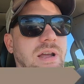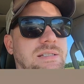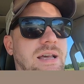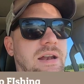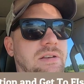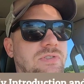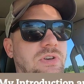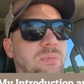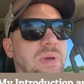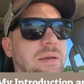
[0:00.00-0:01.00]
pretty excited
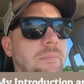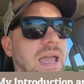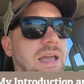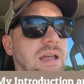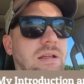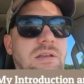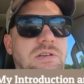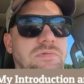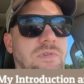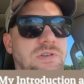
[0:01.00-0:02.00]
to be making
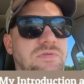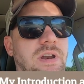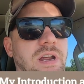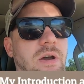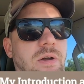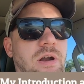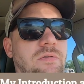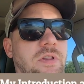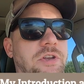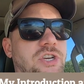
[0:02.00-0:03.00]
this first video
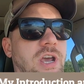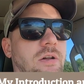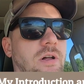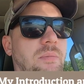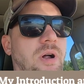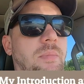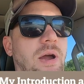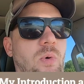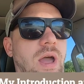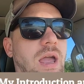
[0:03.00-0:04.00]
here for the channel. I'm on
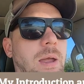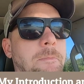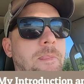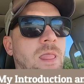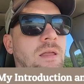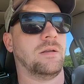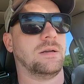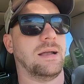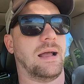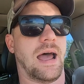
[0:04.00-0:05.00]
my way
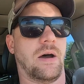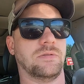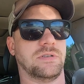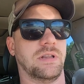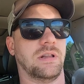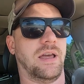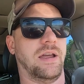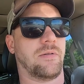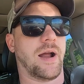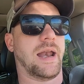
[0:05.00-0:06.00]
out to the
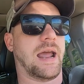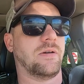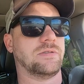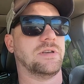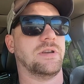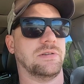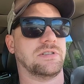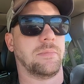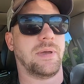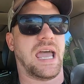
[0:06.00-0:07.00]
lake right now to do
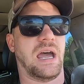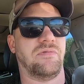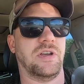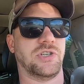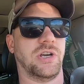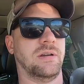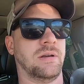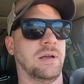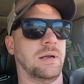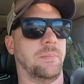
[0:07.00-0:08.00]
some
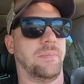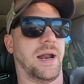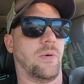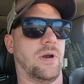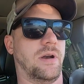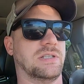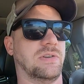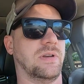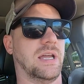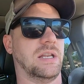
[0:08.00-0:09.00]
catfishing, but I wanted
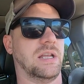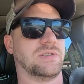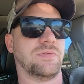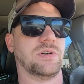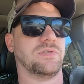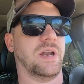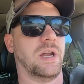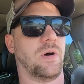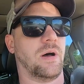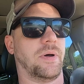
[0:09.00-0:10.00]
to get this first
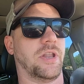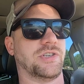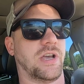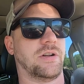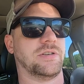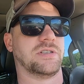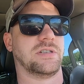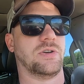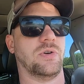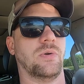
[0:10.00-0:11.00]
video up on the channel
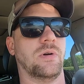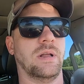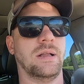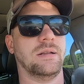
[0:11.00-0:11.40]
just to